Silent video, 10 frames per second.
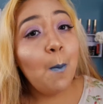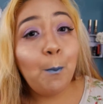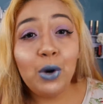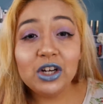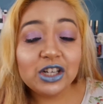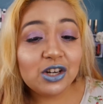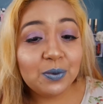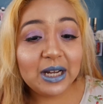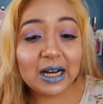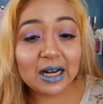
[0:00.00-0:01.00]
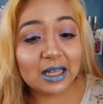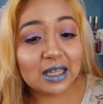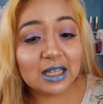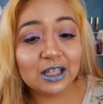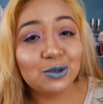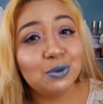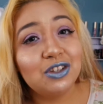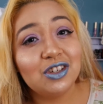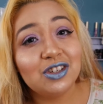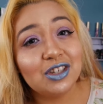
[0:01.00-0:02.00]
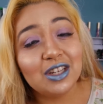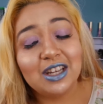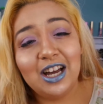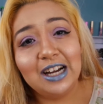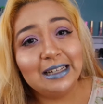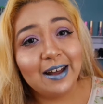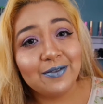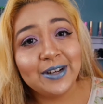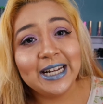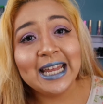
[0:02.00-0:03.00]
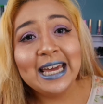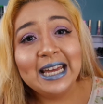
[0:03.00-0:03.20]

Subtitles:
more genuine, and I think this was just a lot of fun.